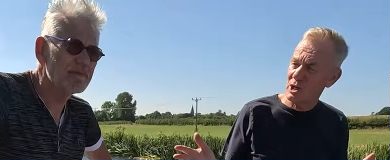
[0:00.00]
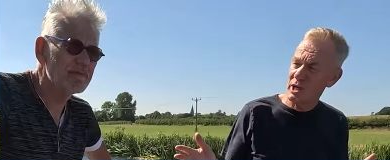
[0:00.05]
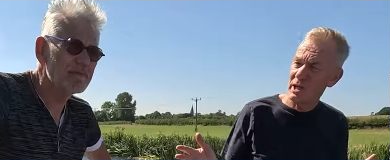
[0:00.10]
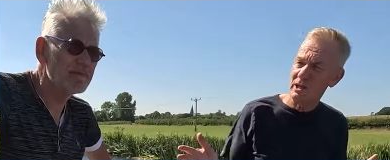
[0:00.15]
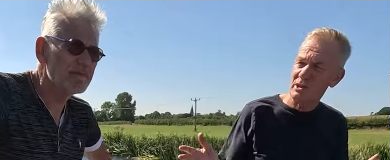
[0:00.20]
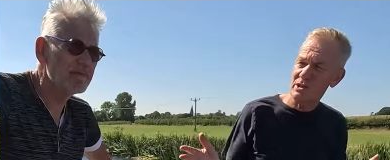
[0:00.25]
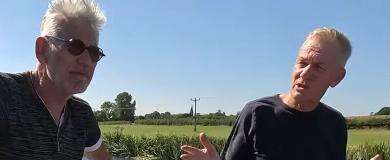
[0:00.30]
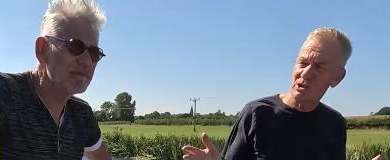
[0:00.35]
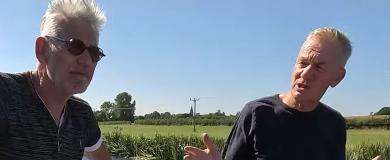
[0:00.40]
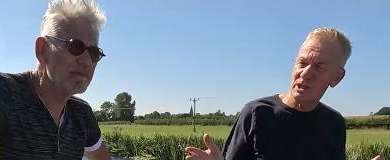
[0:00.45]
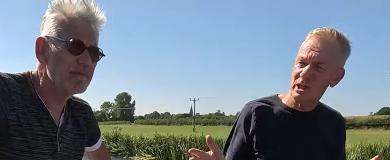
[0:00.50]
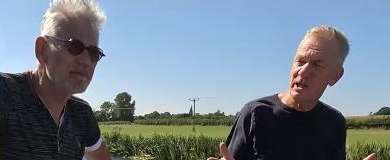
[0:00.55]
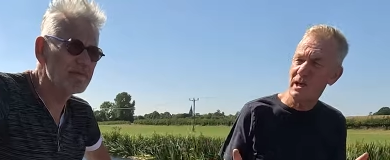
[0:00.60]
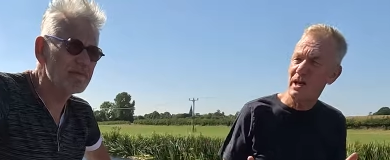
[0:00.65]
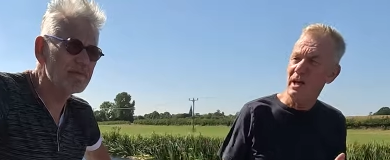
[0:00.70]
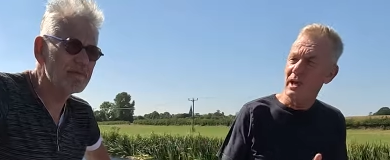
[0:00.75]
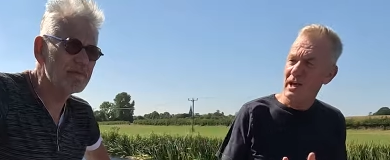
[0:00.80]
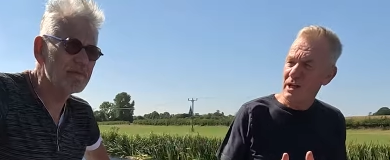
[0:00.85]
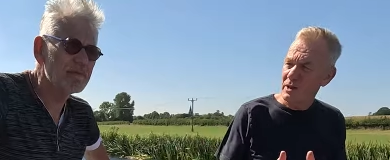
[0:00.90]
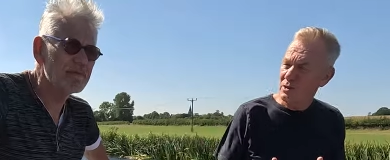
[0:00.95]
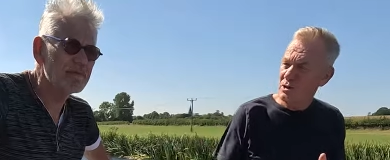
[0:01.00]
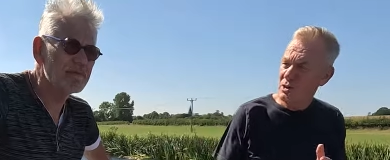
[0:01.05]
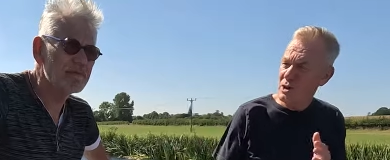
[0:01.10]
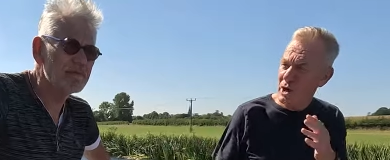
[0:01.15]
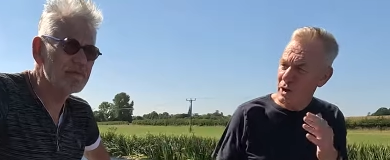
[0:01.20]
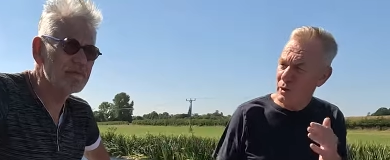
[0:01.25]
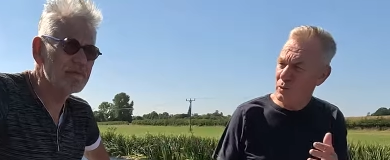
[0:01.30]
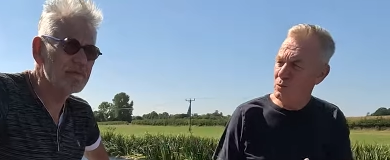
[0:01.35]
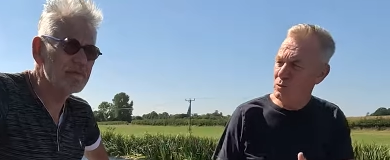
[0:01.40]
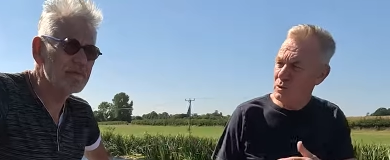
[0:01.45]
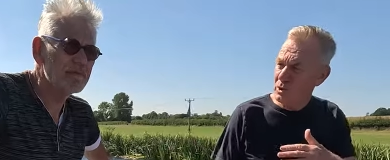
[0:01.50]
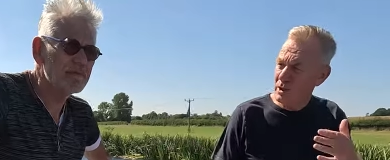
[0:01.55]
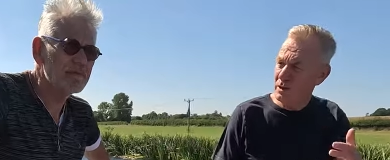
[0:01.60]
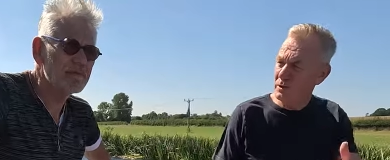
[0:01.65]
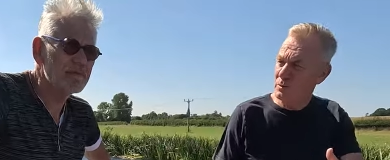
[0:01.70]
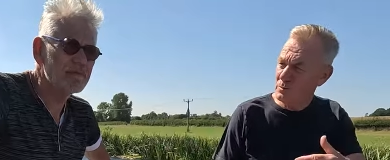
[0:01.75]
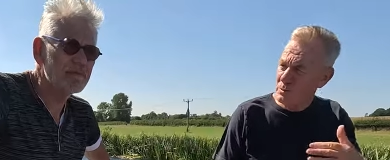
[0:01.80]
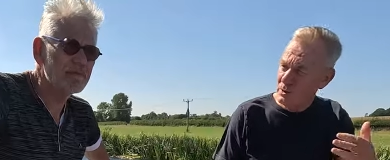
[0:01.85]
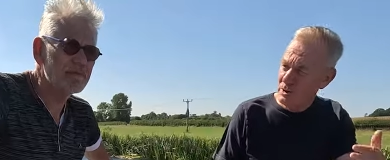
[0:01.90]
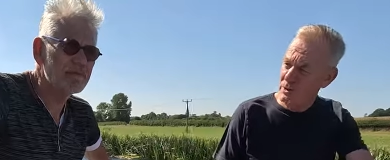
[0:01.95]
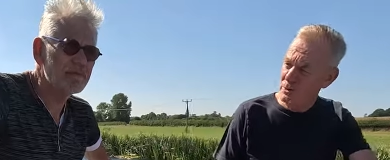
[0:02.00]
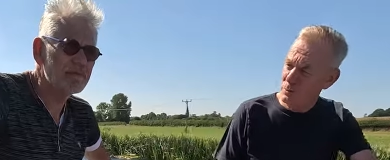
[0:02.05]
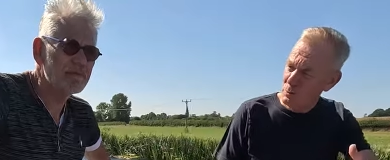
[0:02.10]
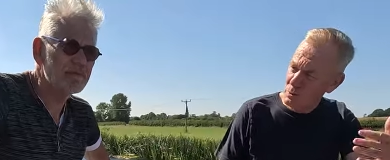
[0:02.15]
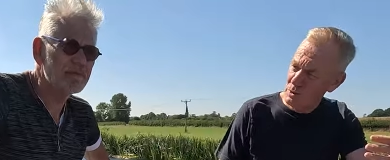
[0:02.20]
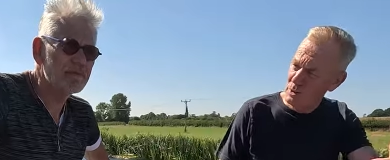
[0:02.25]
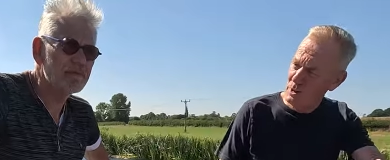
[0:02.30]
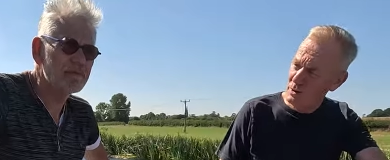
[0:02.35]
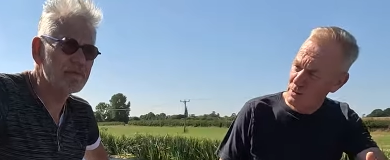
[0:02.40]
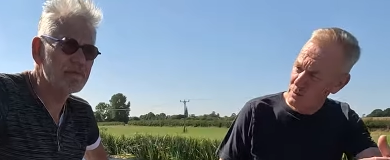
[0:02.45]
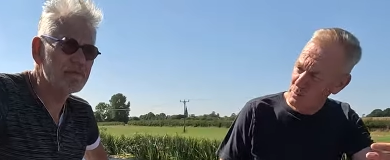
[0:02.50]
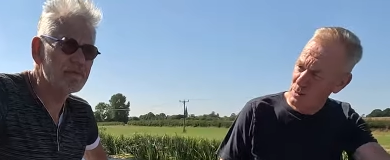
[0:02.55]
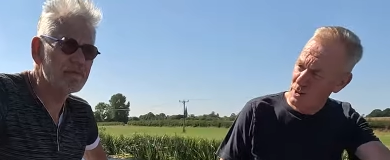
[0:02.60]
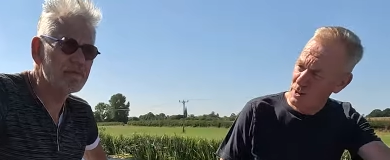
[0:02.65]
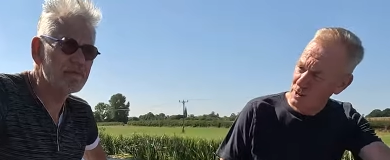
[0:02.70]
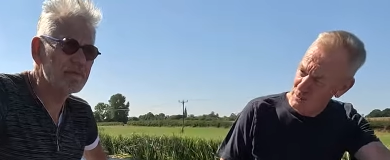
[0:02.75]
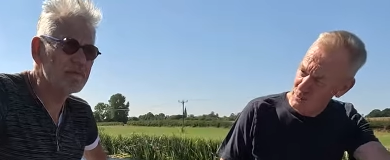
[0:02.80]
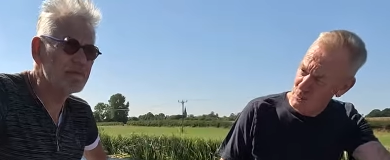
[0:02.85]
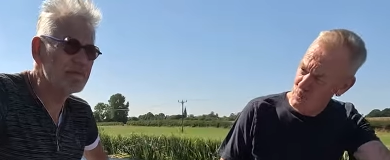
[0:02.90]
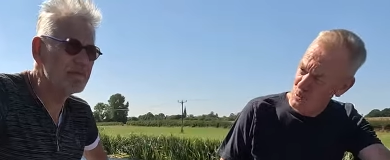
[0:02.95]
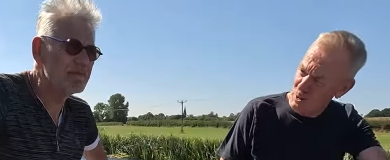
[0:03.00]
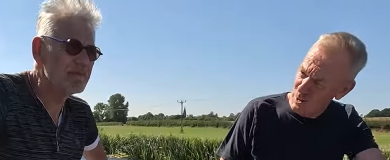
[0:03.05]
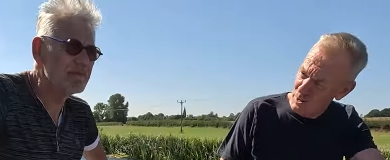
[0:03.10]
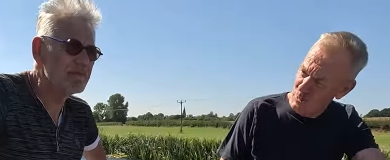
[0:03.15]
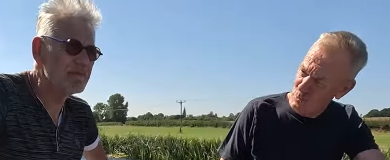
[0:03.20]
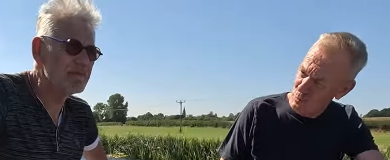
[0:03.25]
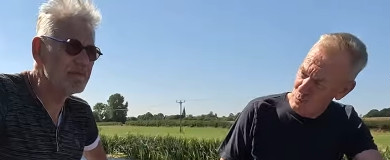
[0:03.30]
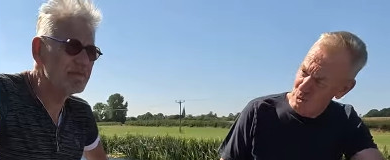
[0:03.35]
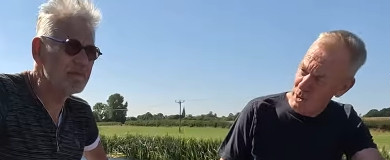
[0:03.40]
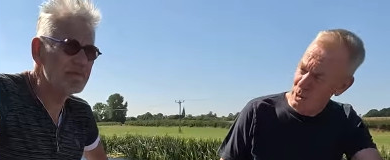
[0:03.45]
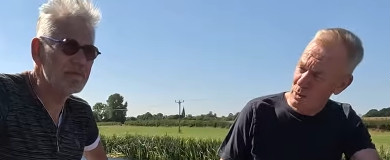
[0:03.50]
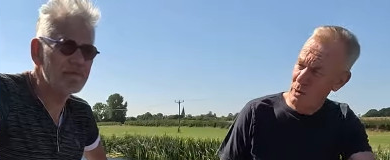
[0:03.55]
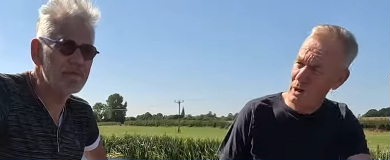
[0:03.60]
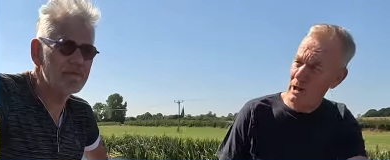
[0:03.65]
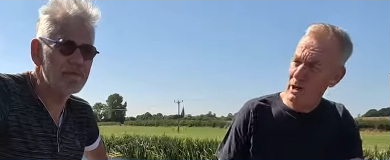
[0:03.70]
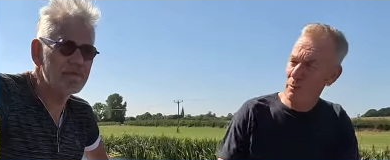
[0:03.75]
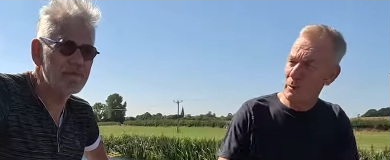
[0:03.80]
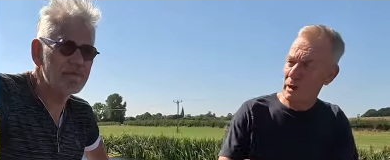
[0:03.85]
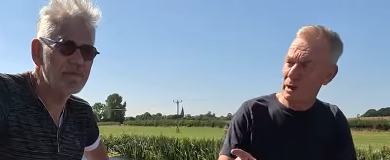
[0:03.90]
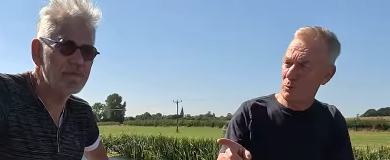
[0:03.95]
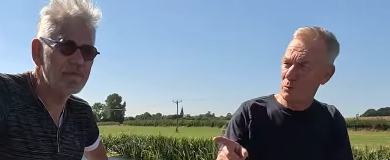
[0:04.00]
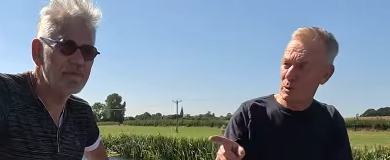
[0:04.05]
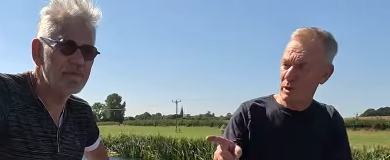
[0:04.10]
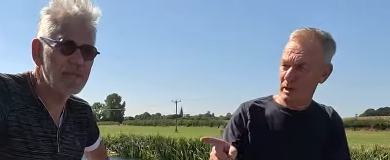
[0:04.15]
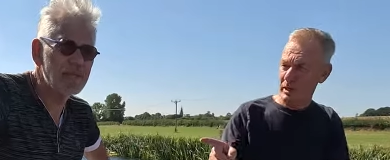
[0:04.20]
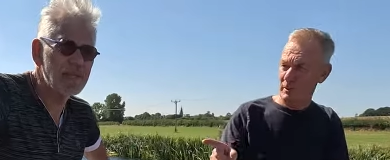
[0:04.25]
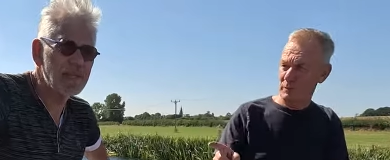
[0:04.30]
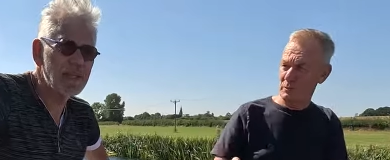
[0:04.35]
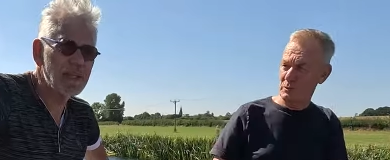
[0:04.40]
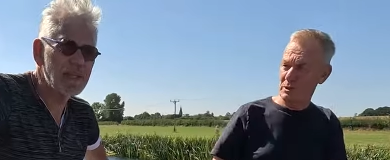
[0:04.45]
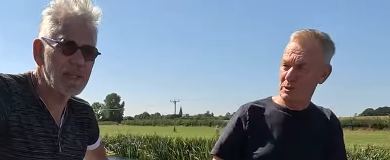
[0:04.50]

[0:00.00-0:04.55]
Speaker 1: a day, and you say? No, no, no, no, no, no, no. Ah, maybe.